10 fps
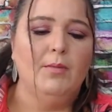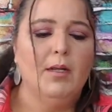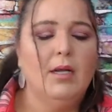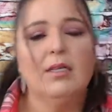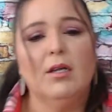
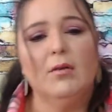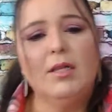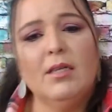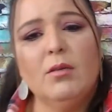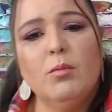So
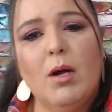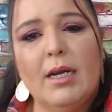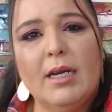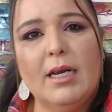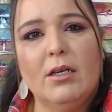this is
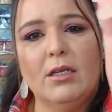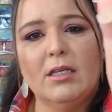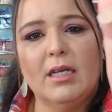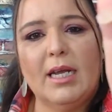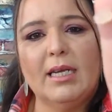what it looks
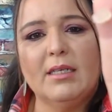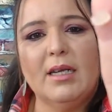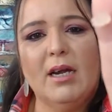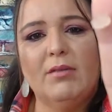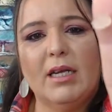like. It's
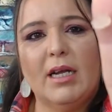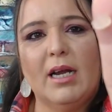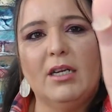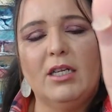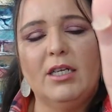kind of like a
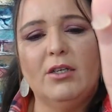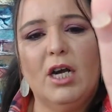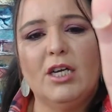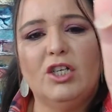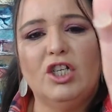clear
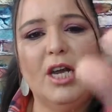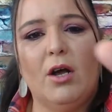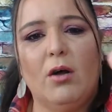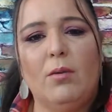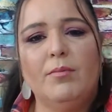
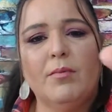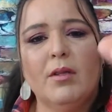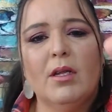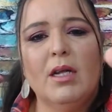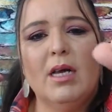gel,
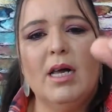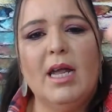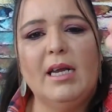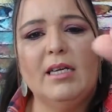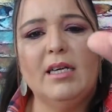
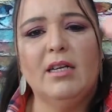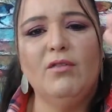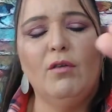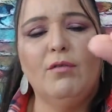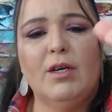and it does
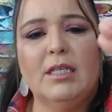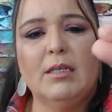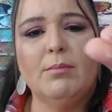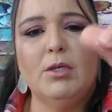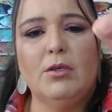feel very
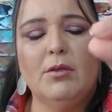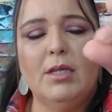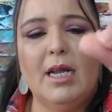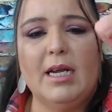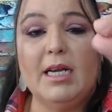smooth,
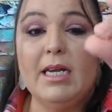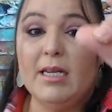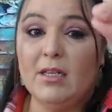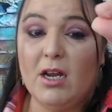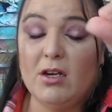and it
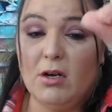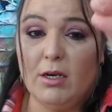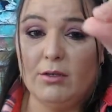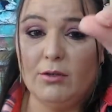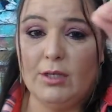is
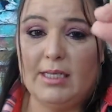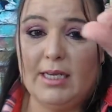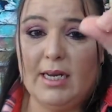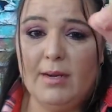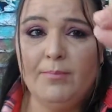
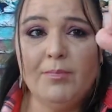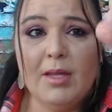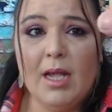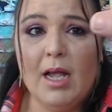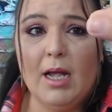non-greasy.
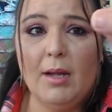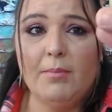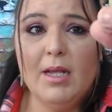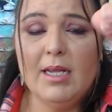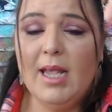
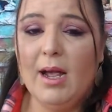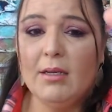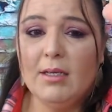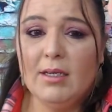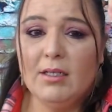Yeah,
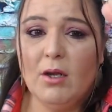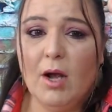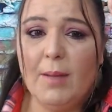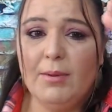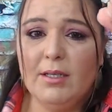so
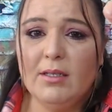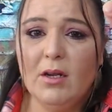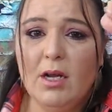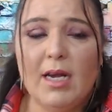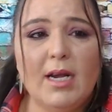I put this
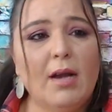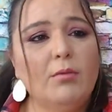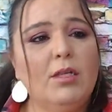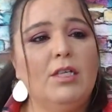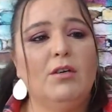on, and I
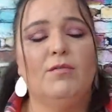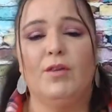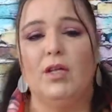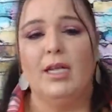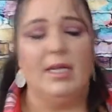really do feel
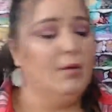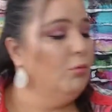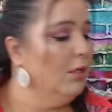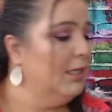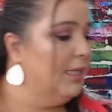like it
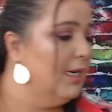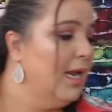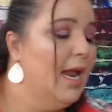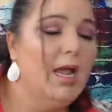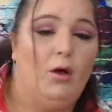really did
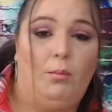help.